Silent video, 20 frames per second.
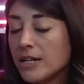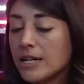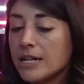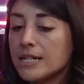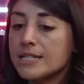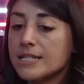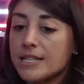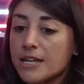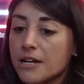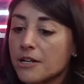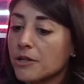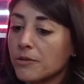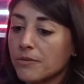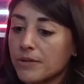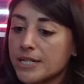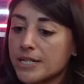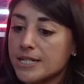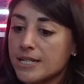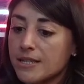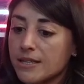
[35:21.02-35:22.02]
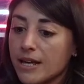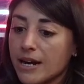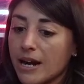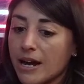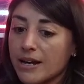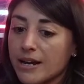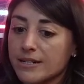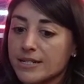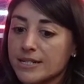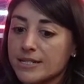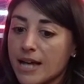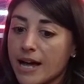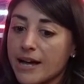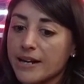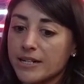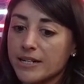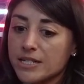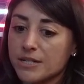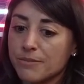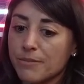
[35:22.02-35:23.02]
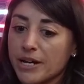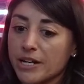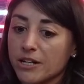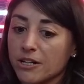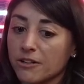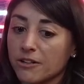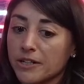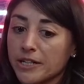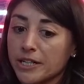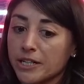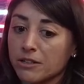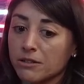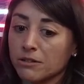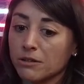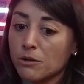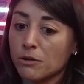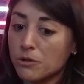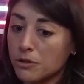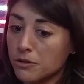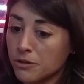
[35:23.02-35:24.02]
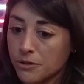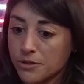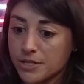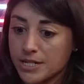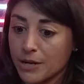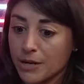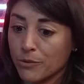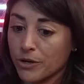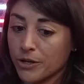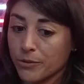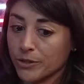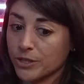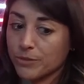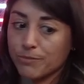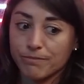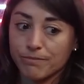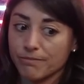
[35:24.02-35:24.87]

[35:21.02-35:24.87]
It's the other reason that I decided to make Courier a local news network, which